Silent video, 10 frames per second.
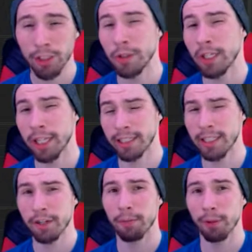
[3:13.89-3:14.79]
You can
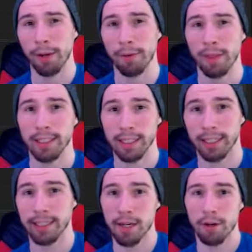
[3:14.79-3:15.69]
continue to play with these
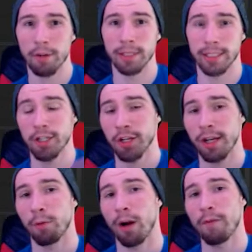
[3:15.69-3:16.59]
and continue to
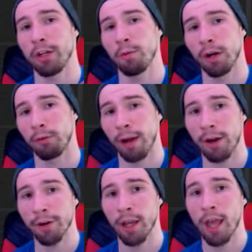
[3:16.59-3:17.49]
position it wherever you want
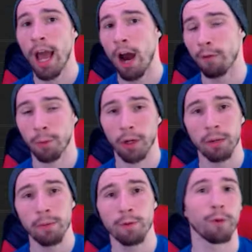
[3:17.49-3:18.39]
around. However, we're
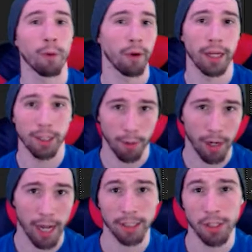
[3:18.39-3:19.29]
going to move forward into
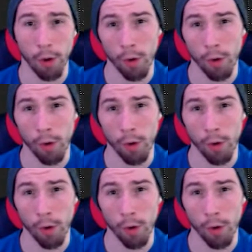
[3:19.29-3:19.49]
our next